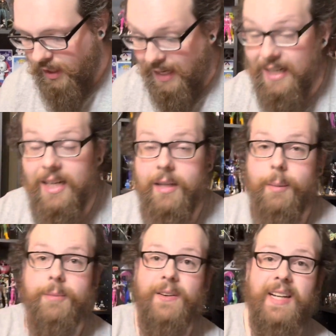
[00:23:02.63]
And I
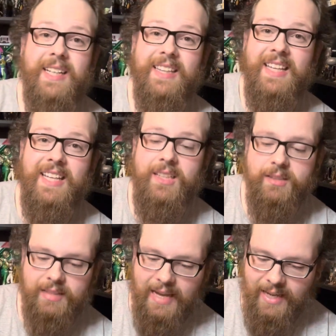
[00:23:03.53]
ended up finding
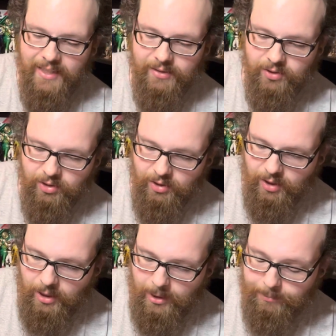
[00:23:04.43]
these at
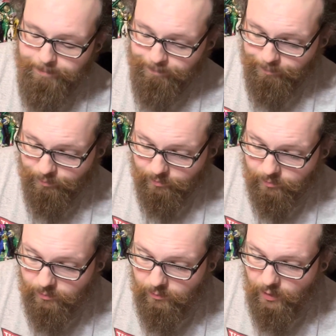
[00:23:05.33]

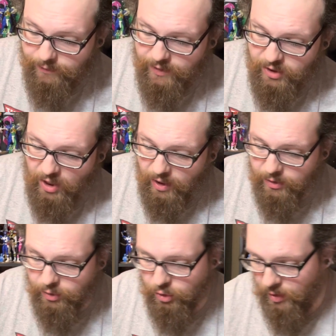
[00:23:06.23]
the
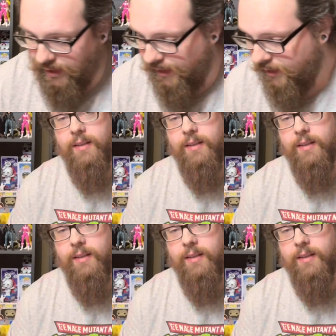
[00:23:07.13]
Dollar Tree.